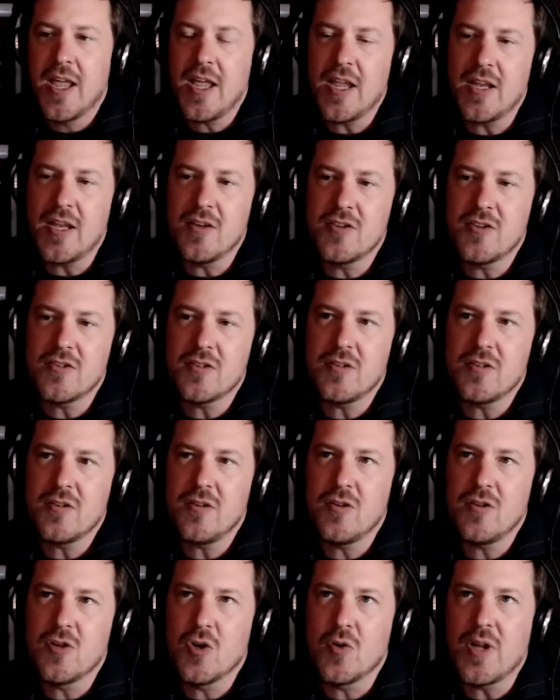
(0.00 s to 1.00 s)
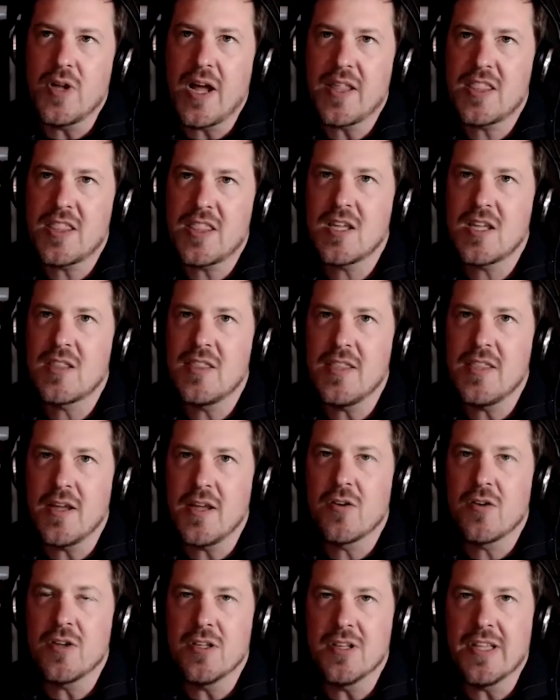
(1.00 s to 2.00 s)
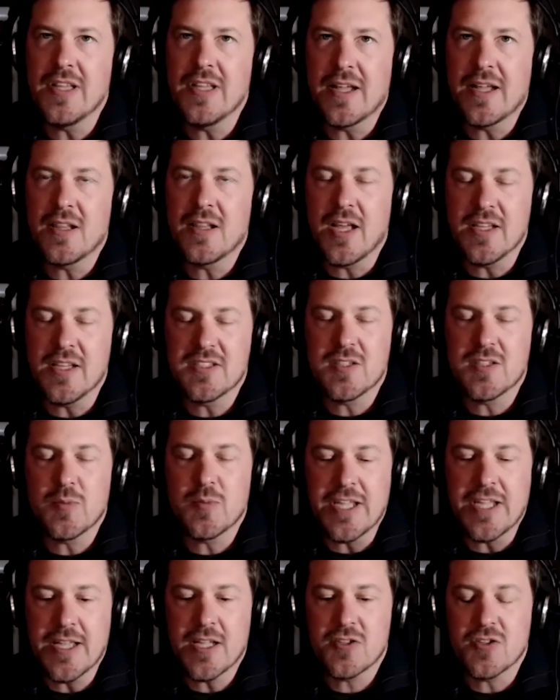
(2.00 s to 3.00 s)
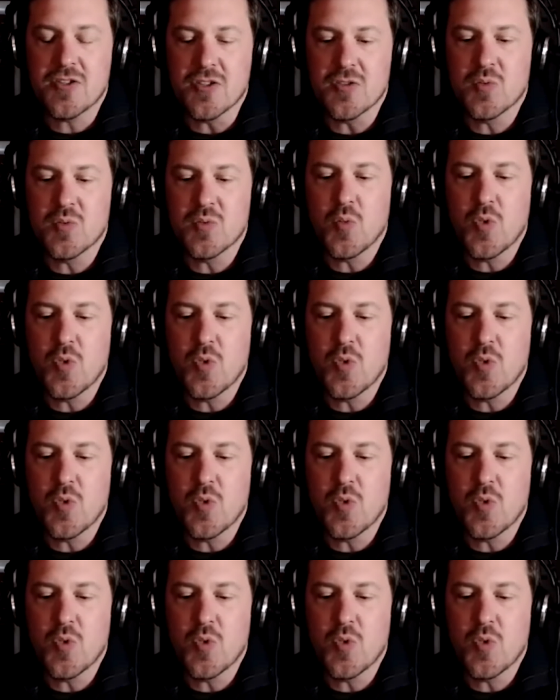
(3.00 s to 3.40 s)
And, I think therein lies some of the answers.